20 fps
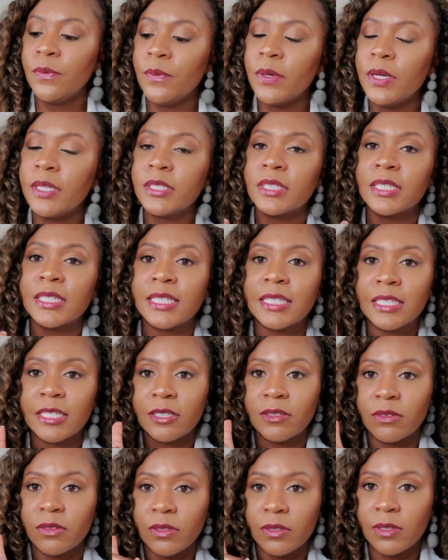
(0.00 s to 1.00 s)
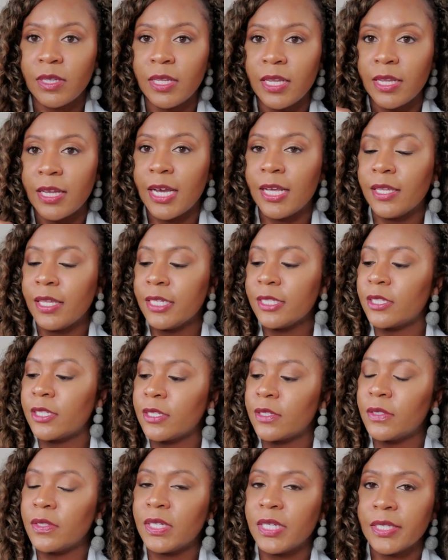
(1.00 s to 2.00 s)
want to, I like to
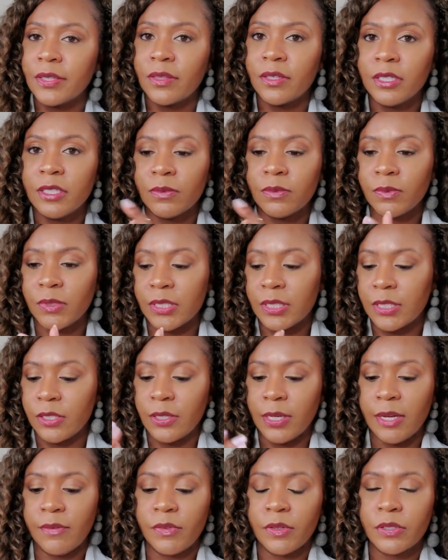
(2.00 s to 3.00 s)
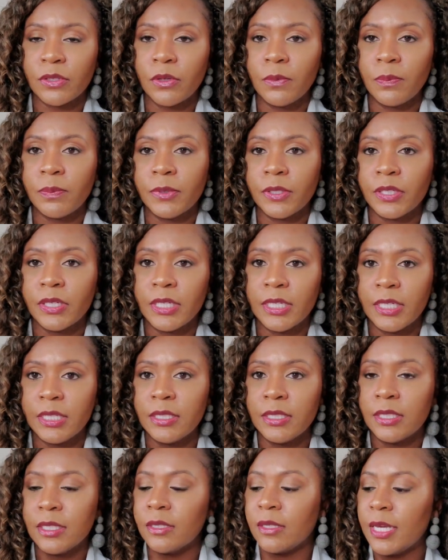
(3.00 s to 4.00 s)
go like this once you have the soap in your
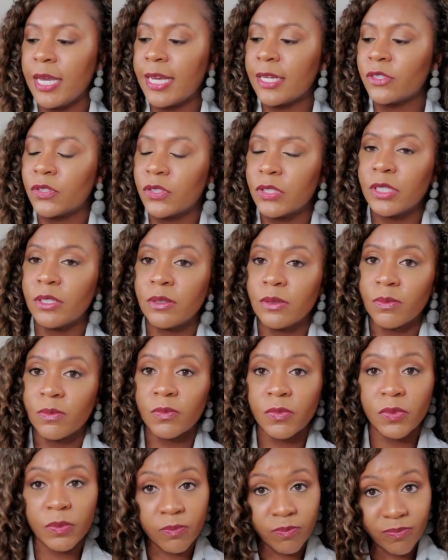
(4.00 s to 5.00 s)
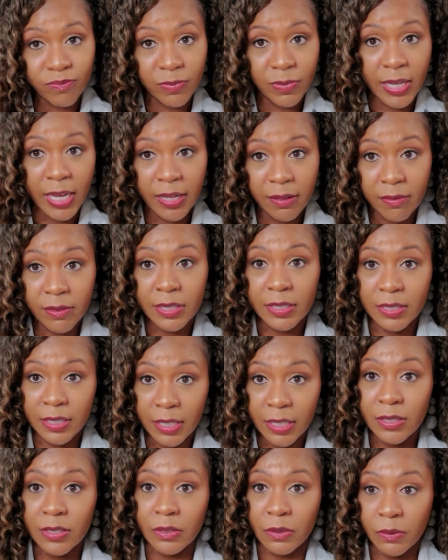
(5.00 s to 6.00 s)
hand. Actually let the
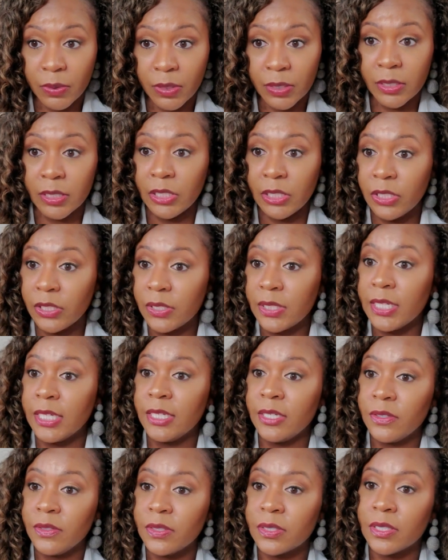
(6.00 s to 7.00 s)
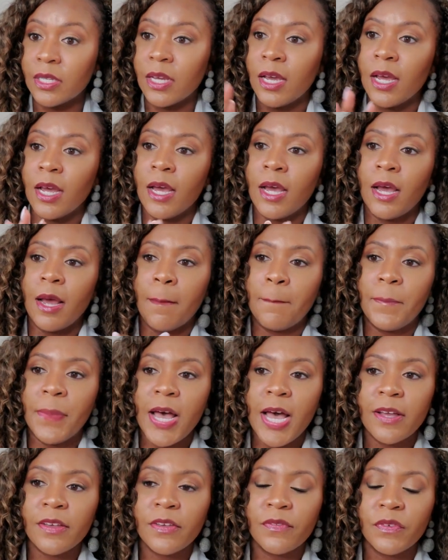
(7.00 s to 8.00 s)
suds go under your nails,
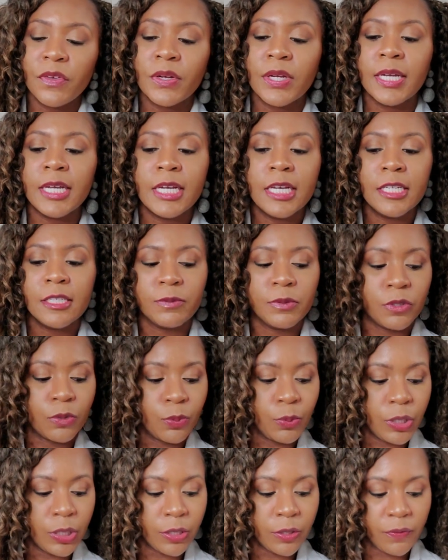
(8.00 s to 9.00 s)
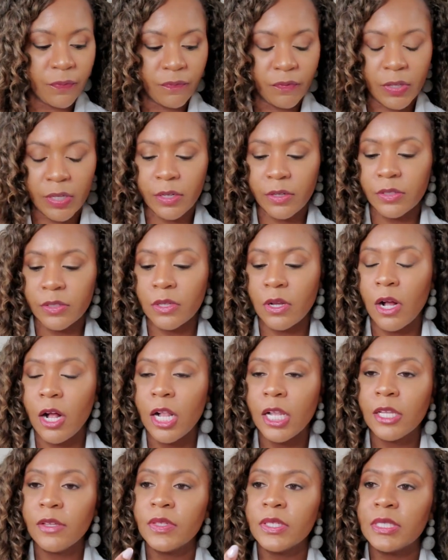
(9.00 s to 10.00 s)
back of your hands, between your fingers,
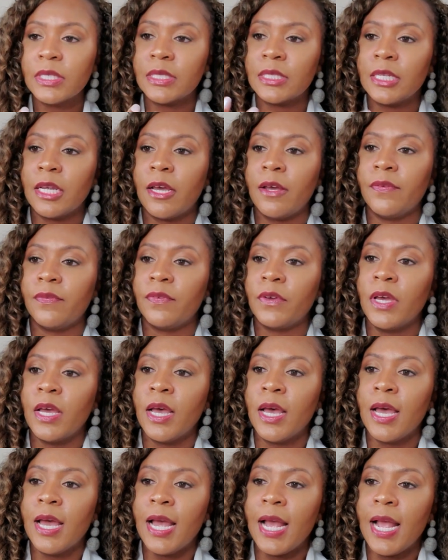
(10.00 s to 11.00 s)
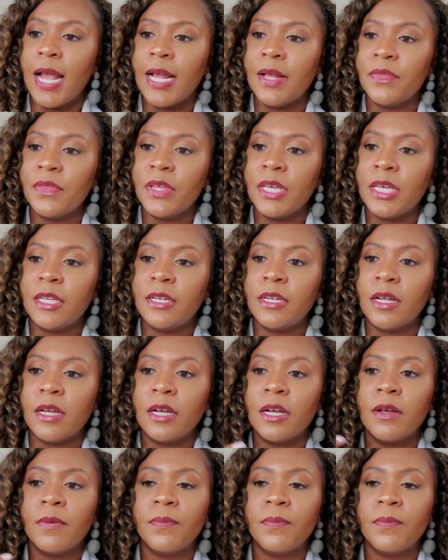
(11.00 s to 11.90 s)
all of this stuff. And then